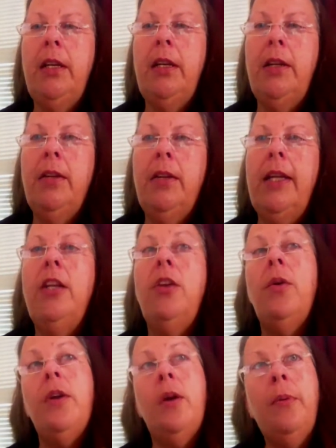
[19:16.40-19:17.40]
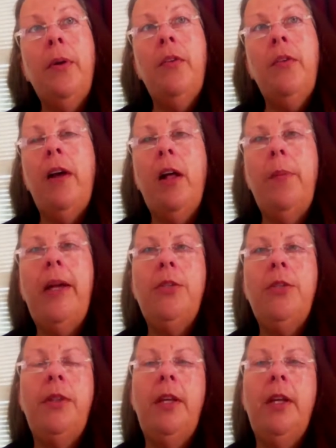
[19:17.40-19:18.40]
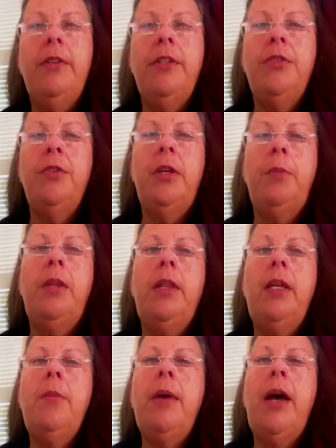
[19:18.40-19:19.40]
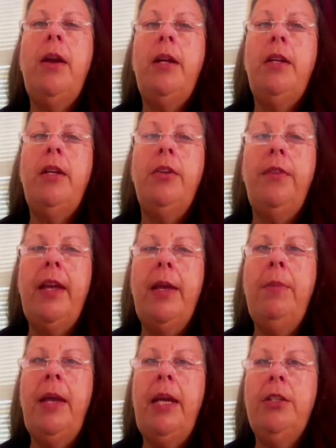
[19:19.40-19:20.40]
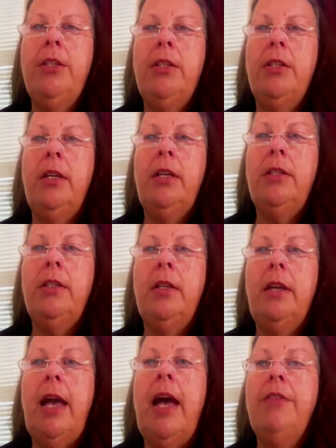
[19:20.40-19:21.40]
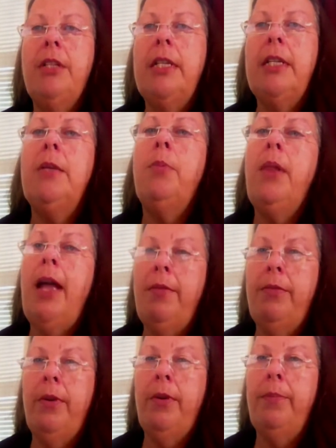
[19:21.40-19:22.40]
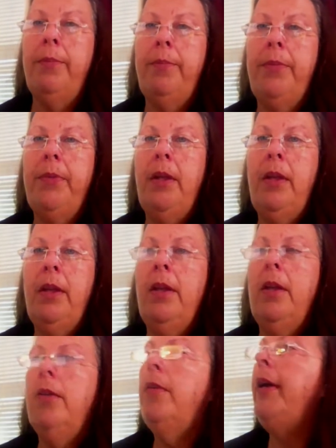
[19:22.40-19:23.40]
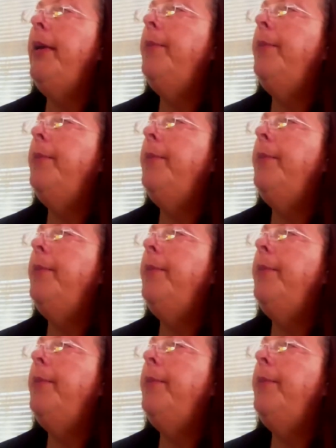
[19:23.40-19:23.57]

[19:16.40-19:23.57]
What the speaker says: like, in our profile page, we think of it as free, but think about it, your fan page as an advertising platform, right?